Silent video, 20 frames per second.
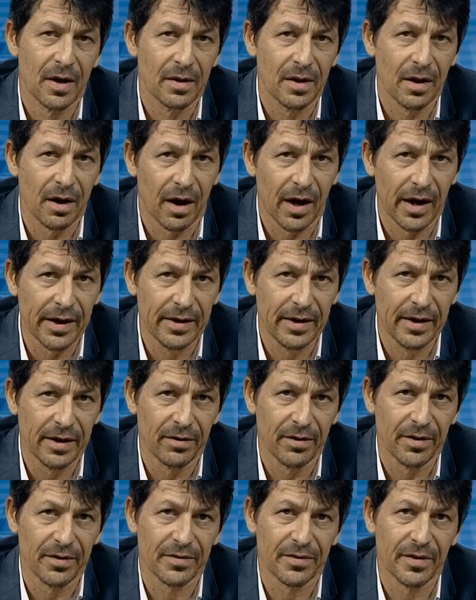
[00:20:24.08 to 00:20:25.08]
The
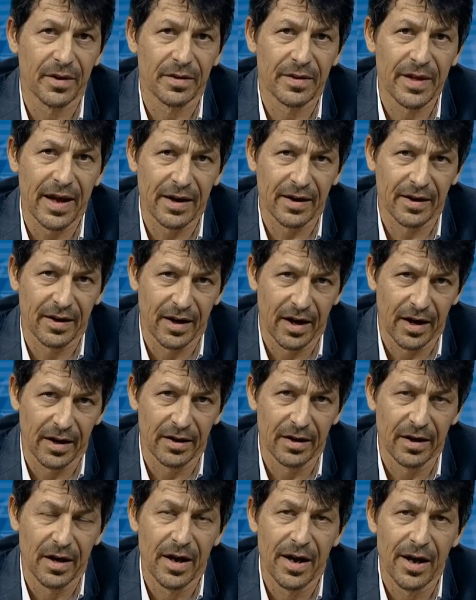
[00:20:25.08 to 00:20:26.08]
idea is that
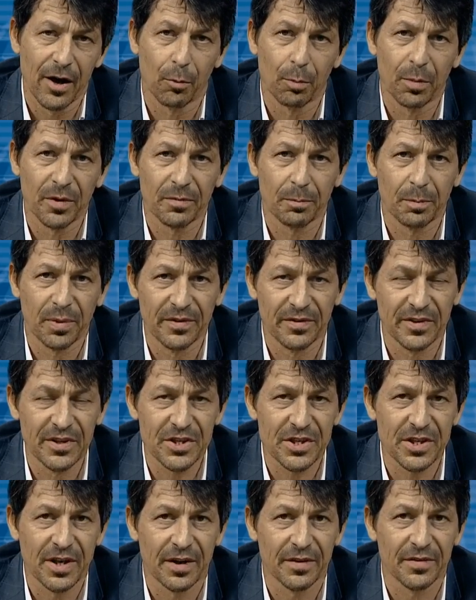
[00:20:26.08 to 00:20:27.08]
can help us
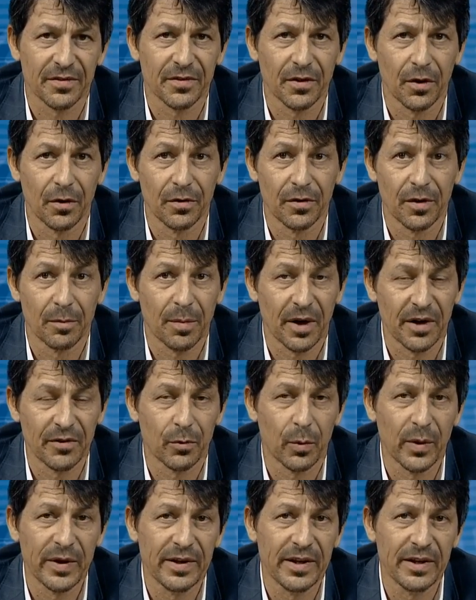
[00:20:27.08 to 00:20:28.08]
position us so that by
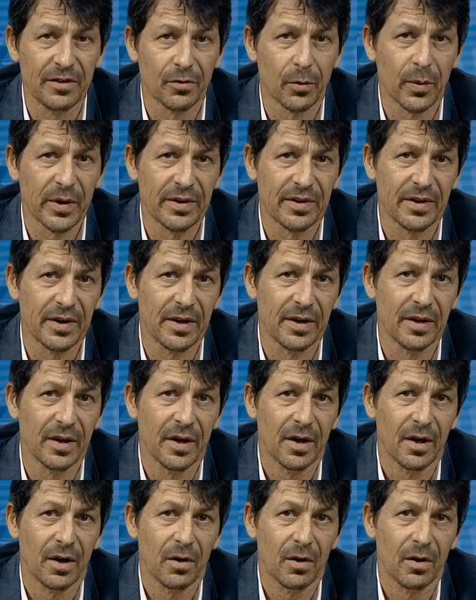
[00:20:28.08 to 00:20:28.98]
2020,